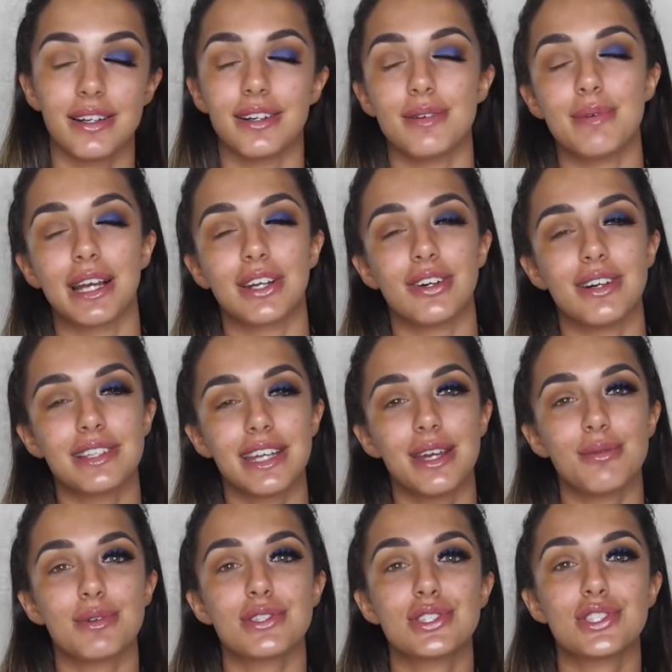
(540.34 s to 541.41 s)
Oh my god,
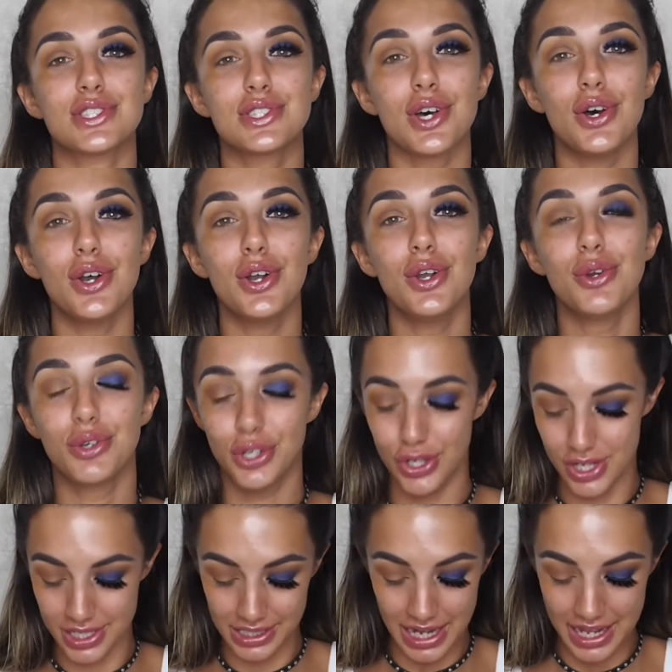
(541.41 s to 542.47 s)
it was so
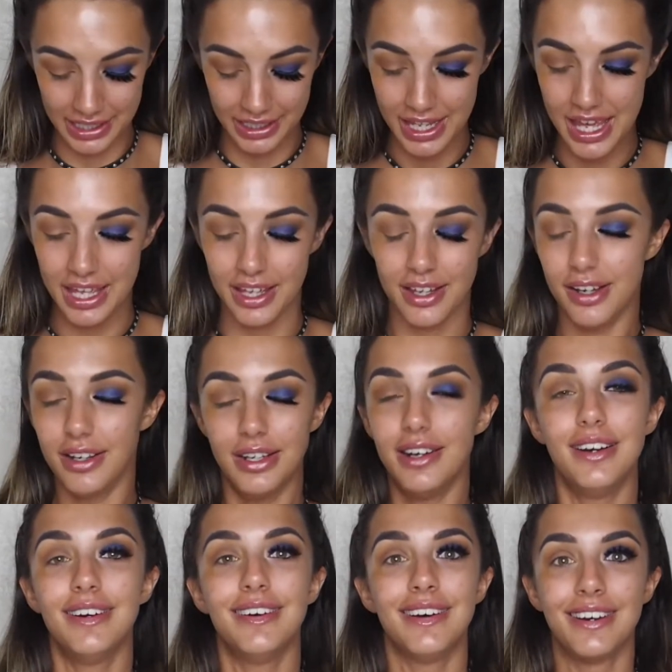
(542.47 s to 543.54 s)
good. Like,
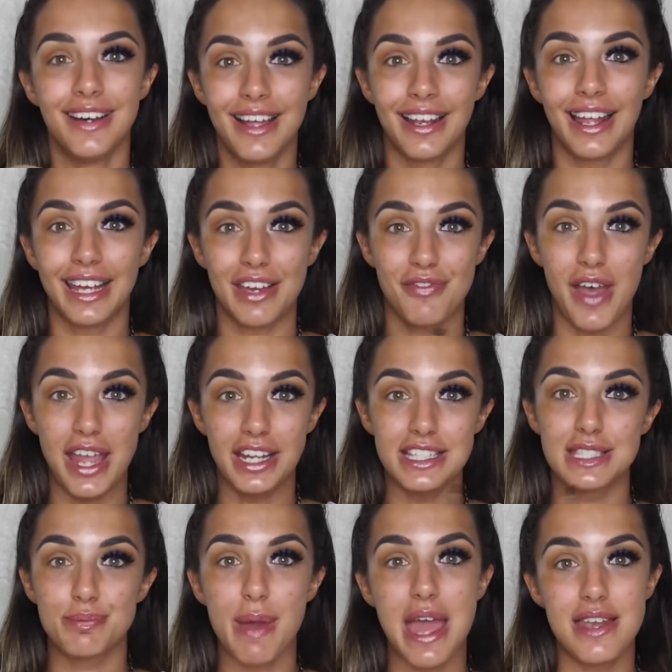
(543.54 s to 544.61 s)
oh, like if I could
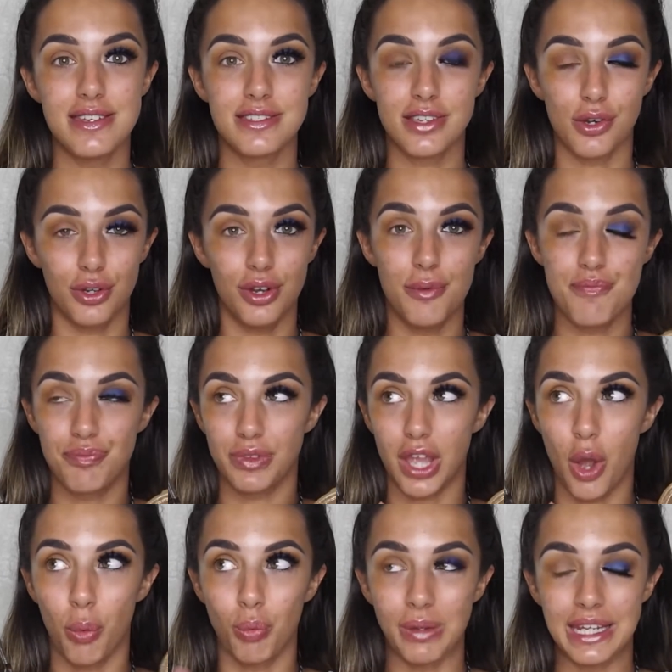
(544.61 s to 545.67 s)
spend
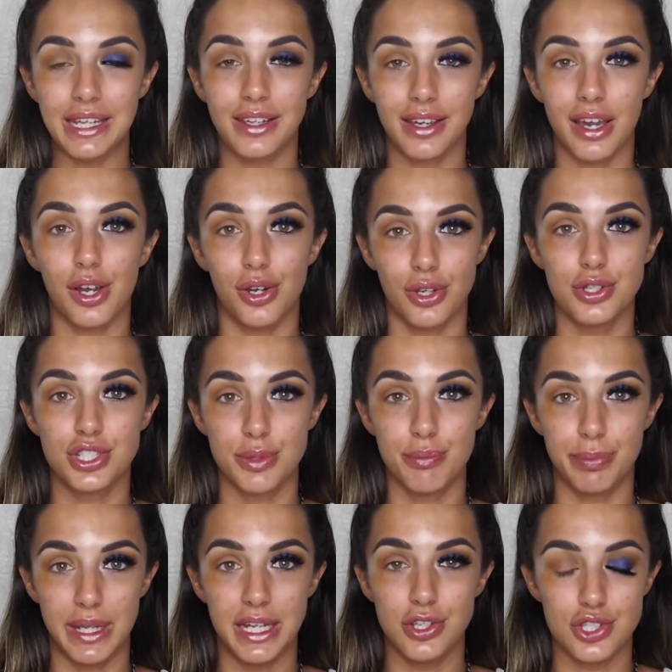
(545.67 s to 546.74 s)
a week at Ocean
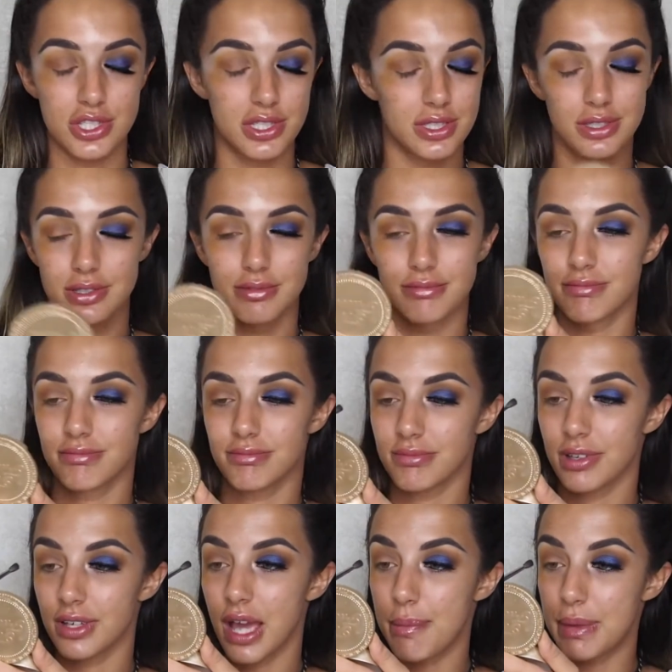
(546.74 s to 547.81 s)
Beach,
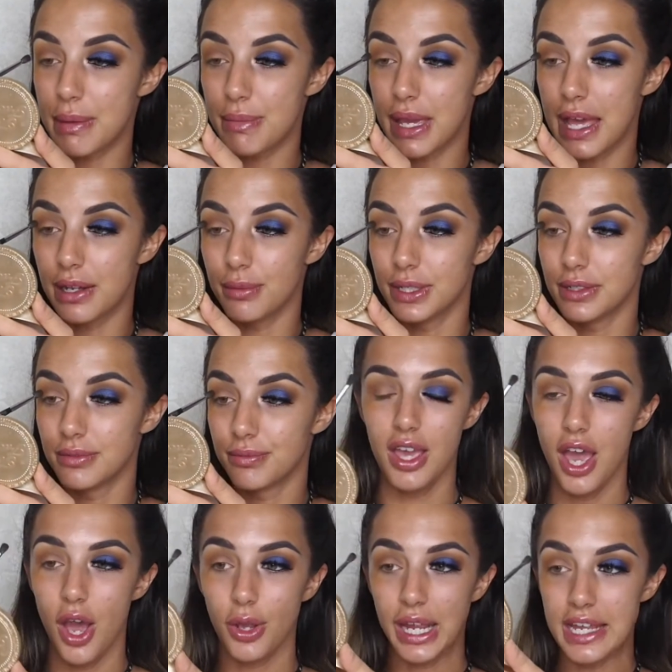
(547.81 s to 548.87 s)
I'd be in my element.
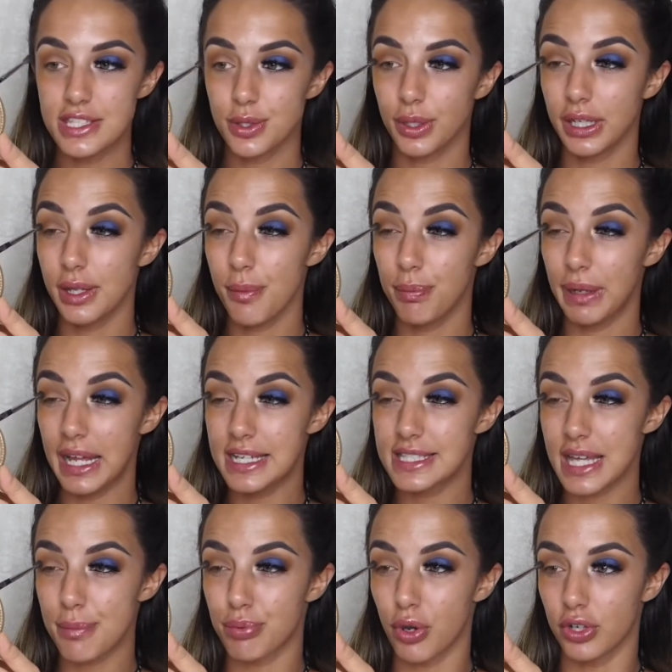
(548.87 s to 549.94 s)
Okay, so I'm going to place
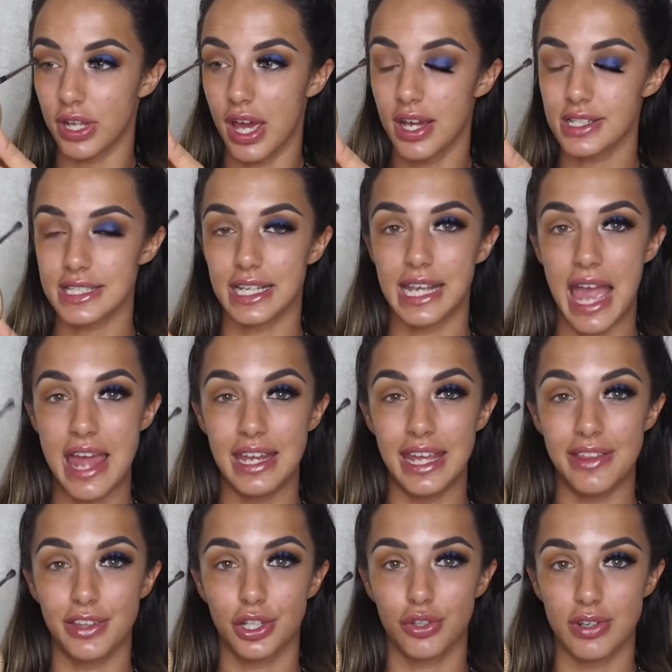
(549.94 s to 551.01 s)
that product again
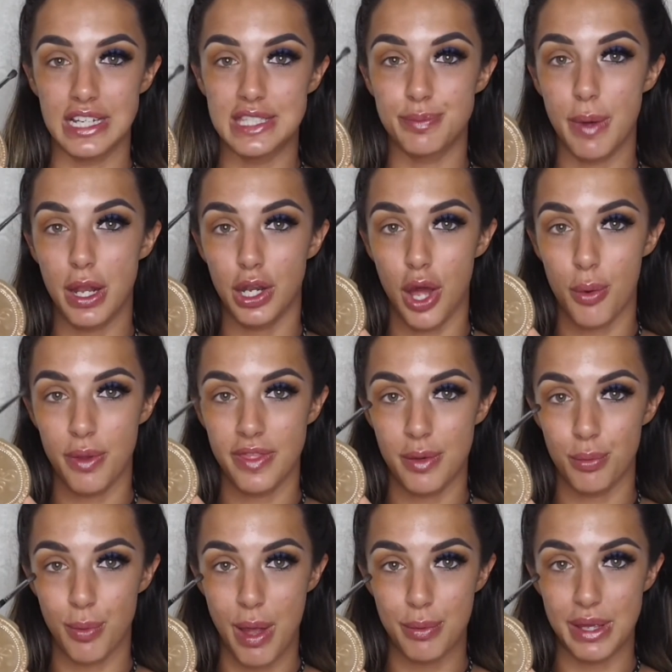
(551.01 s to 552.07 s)
in the crease but lower
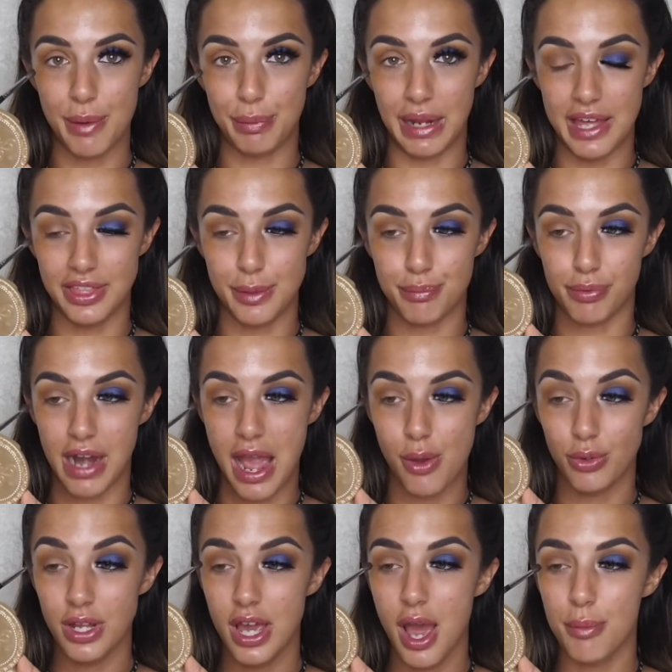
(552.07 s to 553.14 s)
than where we applied the
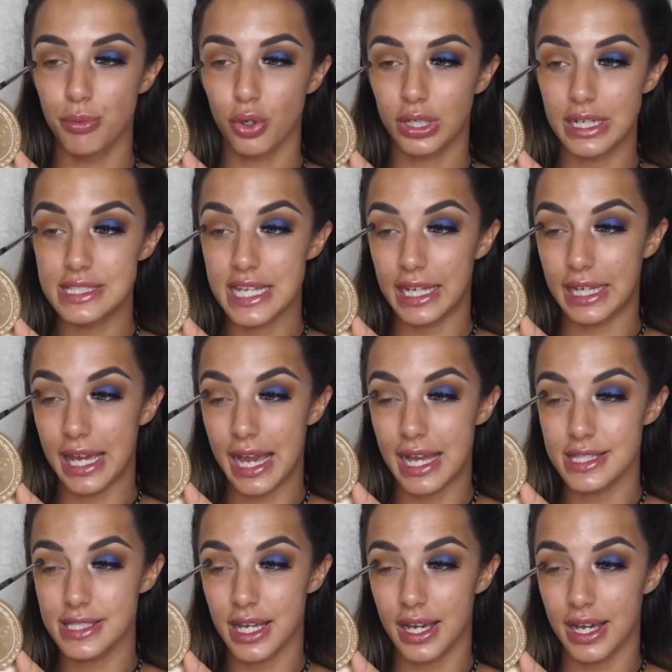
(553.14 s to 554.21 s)
brown. I'm not going to take it
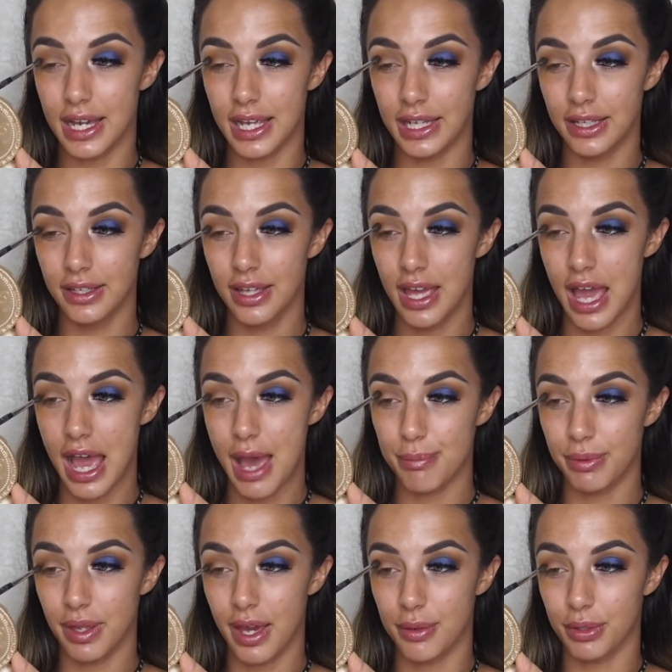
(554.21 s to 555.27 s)
as high. I'm
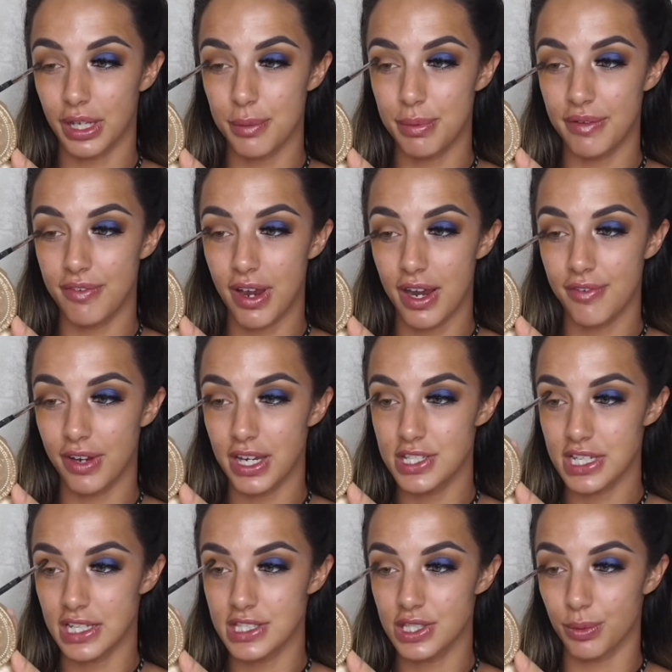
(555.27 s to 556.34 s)
going to be very
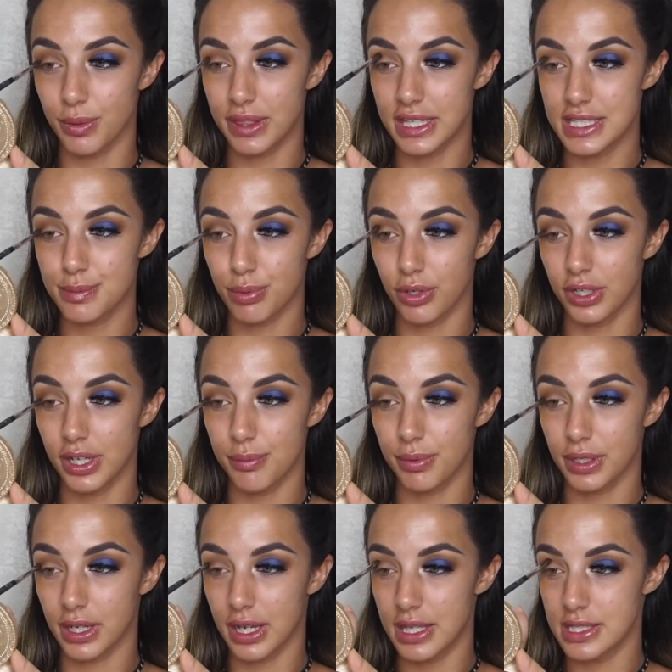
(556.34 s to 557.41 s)
gentle with this product
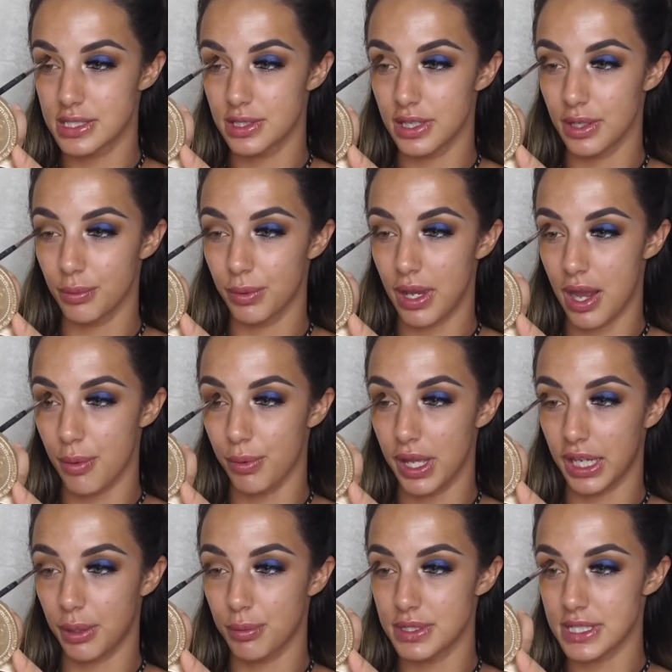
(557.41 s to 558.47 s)
because we are
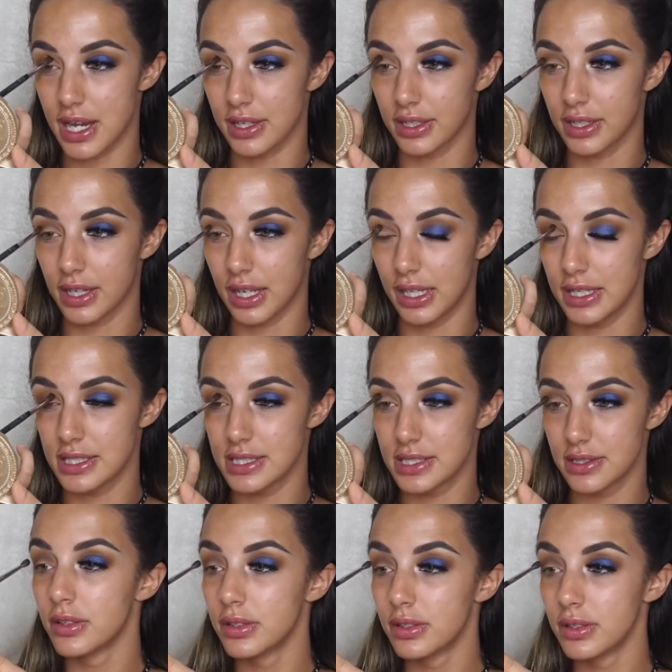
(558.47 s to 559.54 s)
working with darker colours.
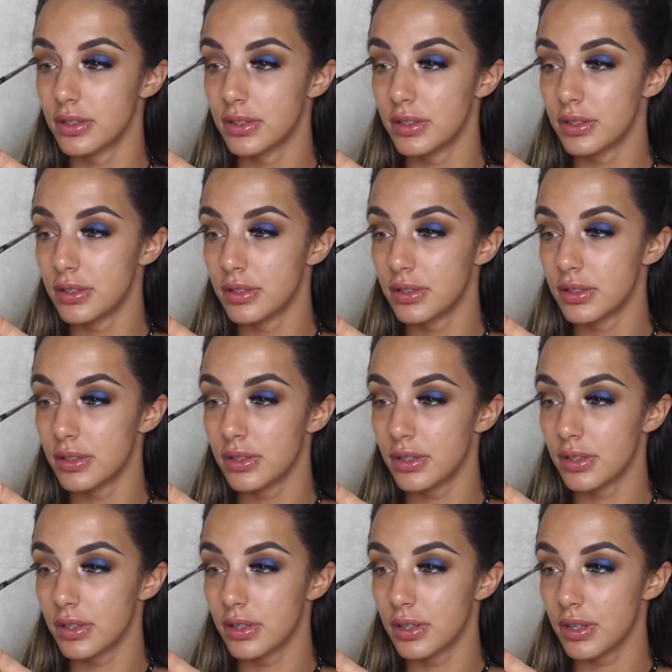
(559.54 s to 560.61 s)

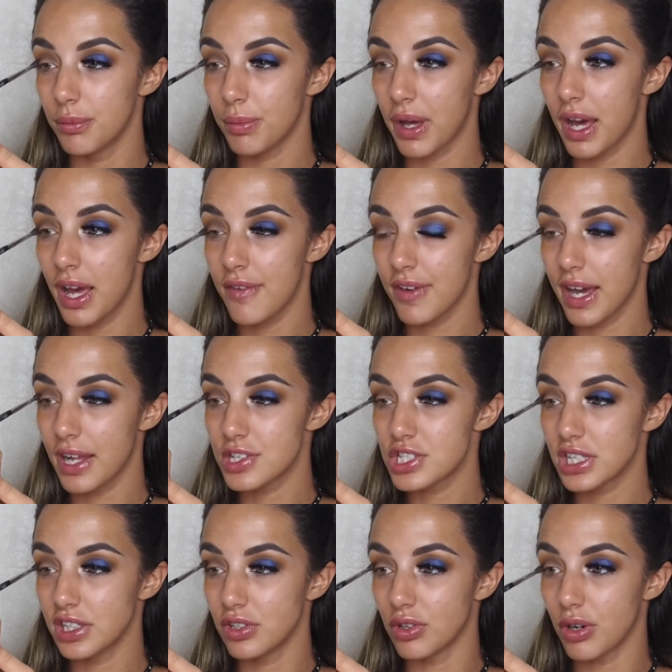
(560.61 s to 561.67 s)
But I've
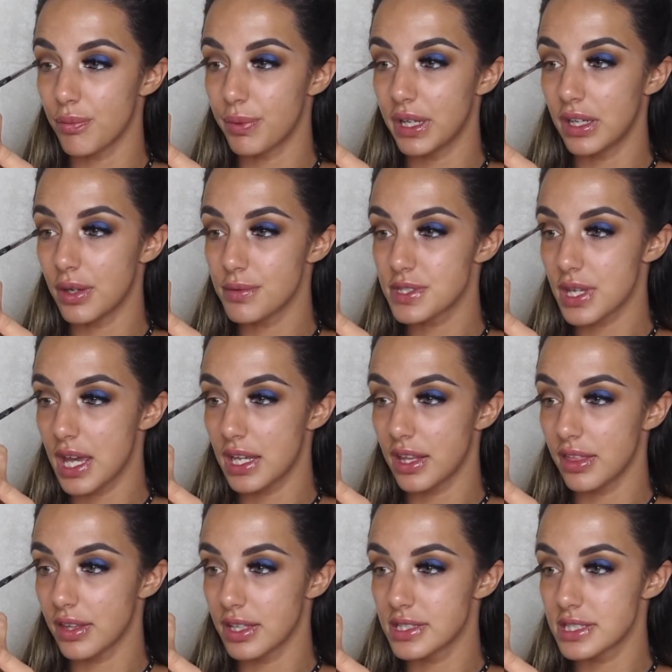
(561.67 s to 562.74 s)
actually not been up to
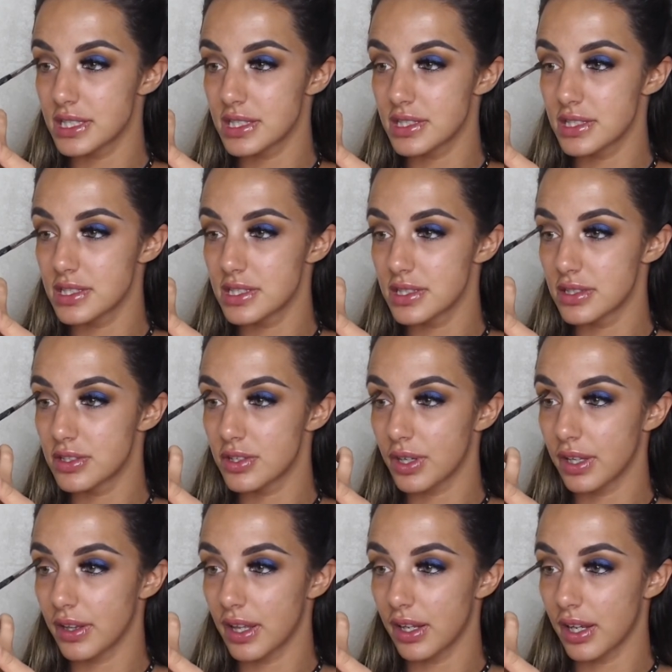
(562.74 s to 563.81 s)
anything since
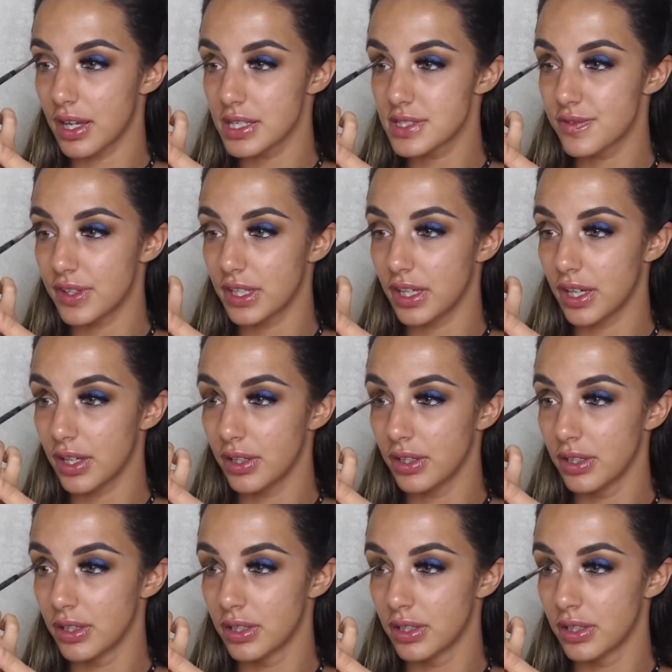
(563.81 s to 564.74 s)
doing that last video,